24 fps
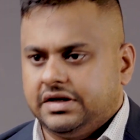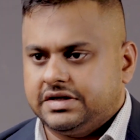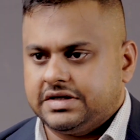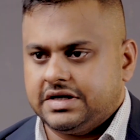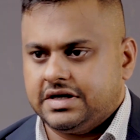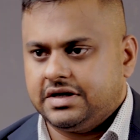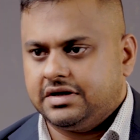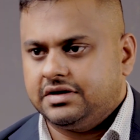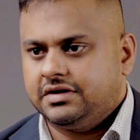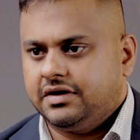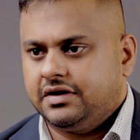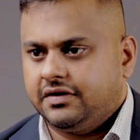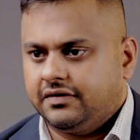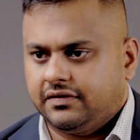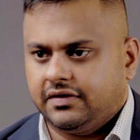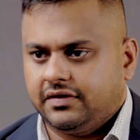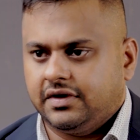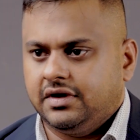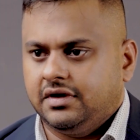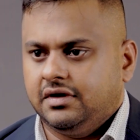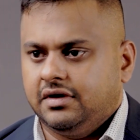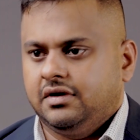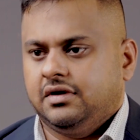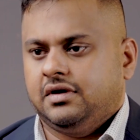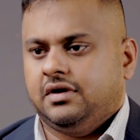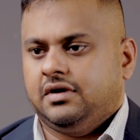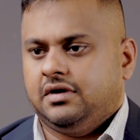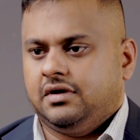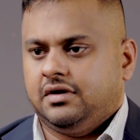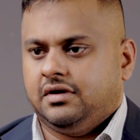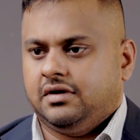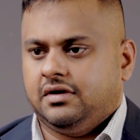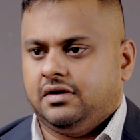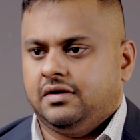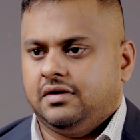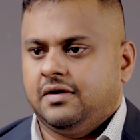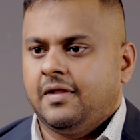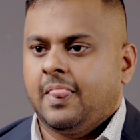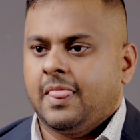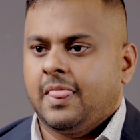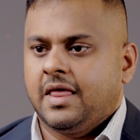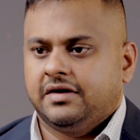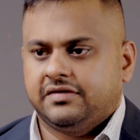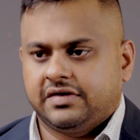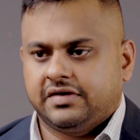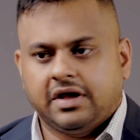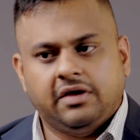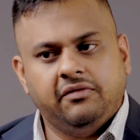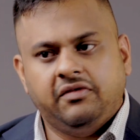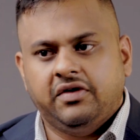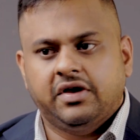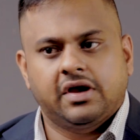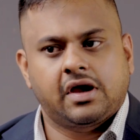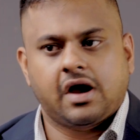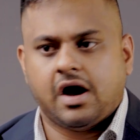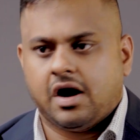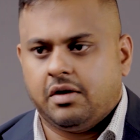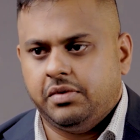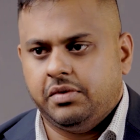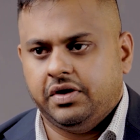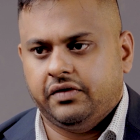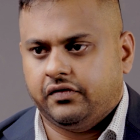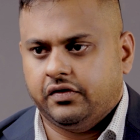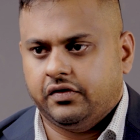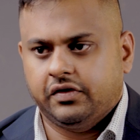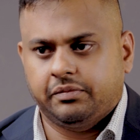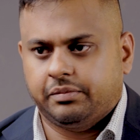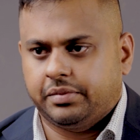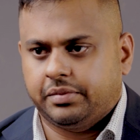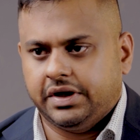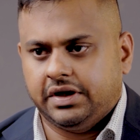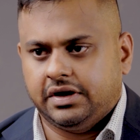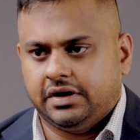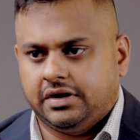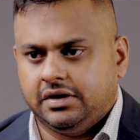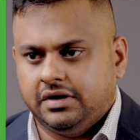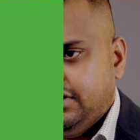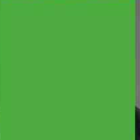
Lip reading: changes in saving carbon footprint.